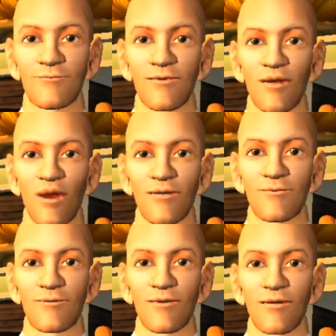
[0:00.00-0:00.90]
any
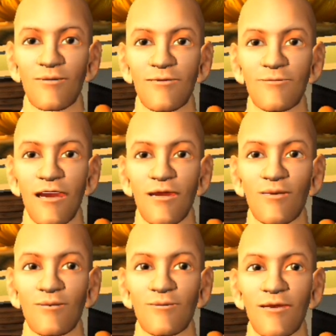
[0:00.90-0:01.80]
kind of
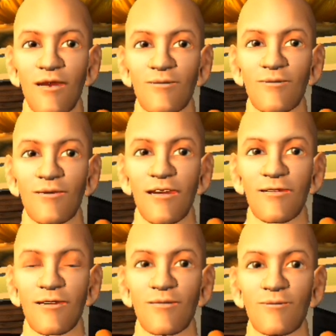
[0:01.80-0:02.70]
medical assistance,
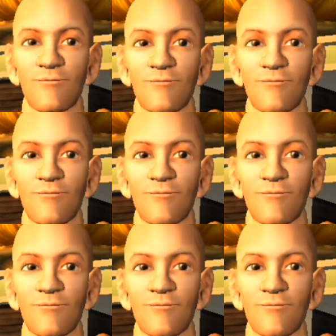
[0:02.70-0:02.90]
without any